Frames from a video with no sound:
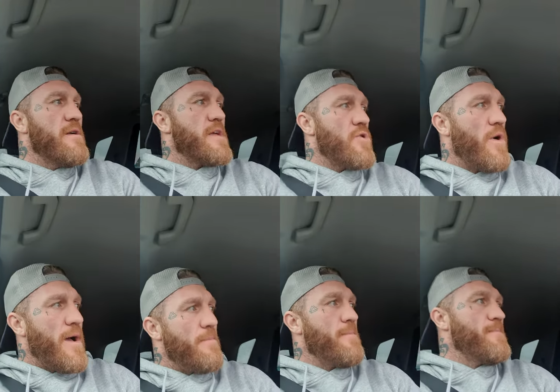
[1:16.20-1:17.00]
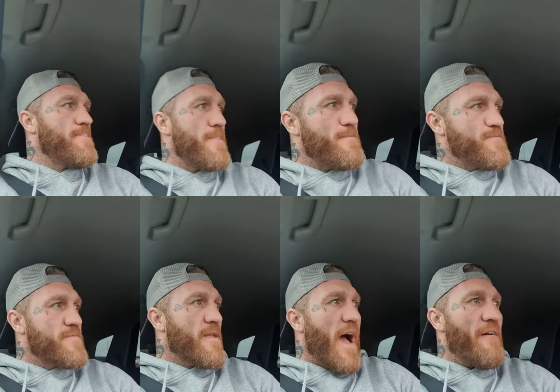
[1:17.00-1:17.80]
You know,
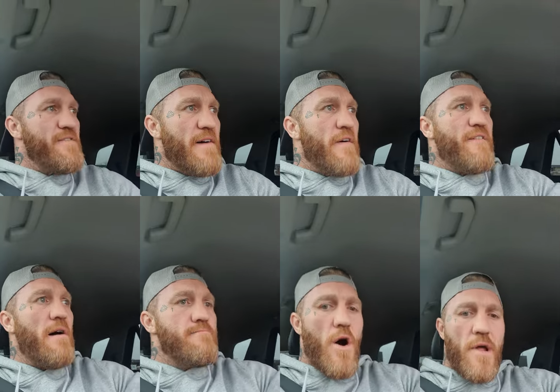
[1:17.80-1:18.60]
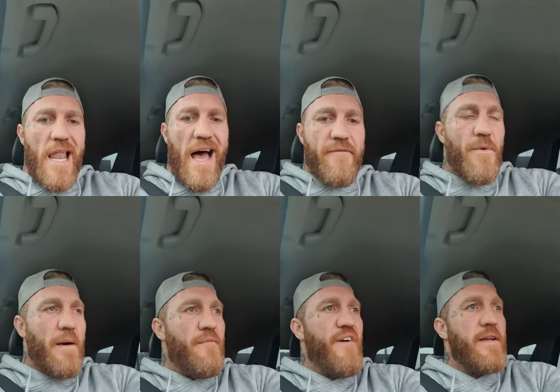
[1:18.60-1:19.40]
I've never felt more alive when
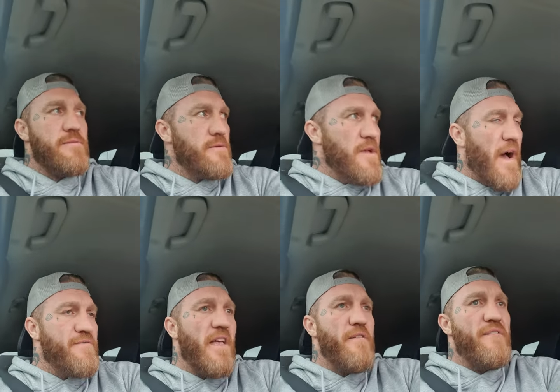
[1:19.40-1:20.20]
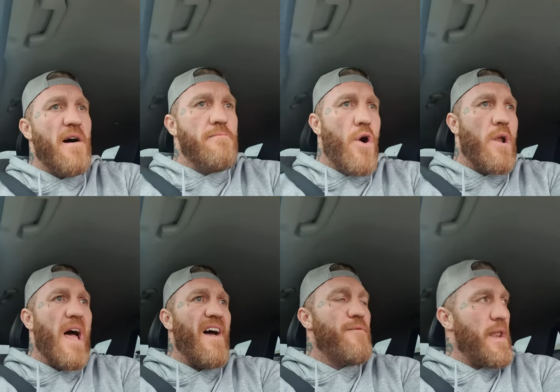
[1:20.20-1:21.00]
I'm fighting. I've never felt more
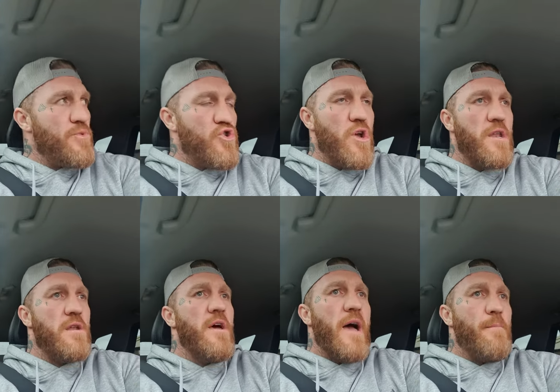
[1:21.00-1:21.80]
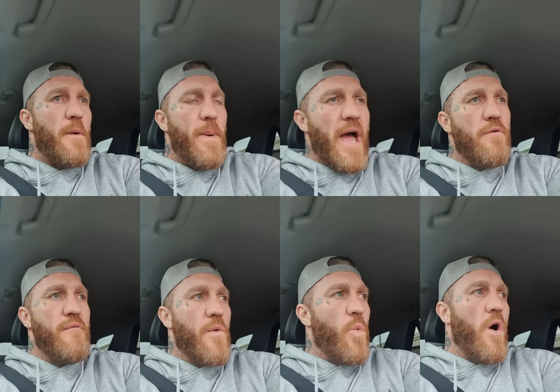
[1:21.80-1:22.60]
alive when I'm training and preparing
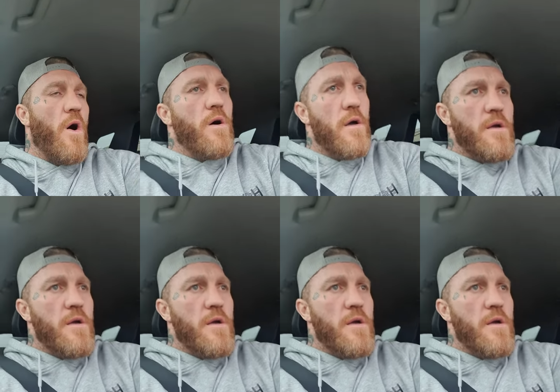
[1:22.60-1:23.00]
for war.